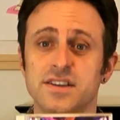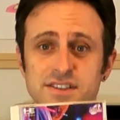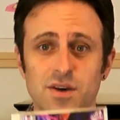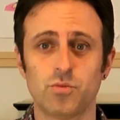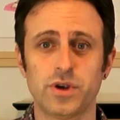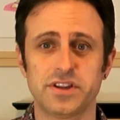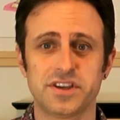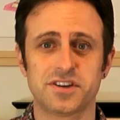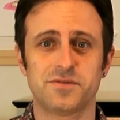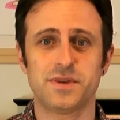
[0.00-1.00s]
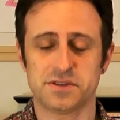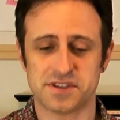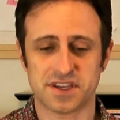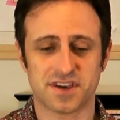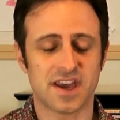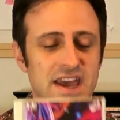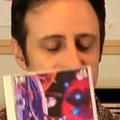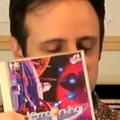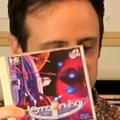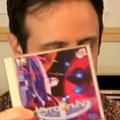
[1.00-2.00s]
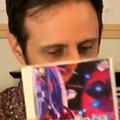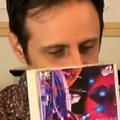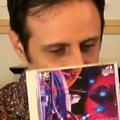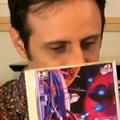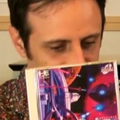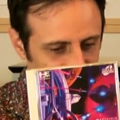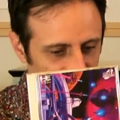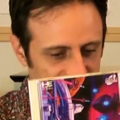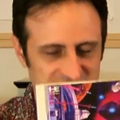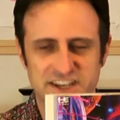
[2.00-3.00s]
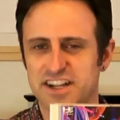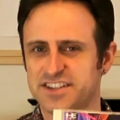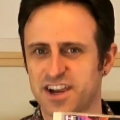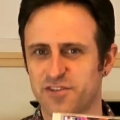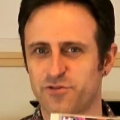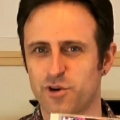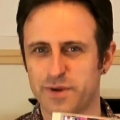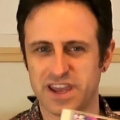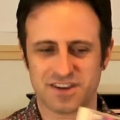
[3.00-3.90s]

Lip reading: Some really good music. Finally got Terraforming.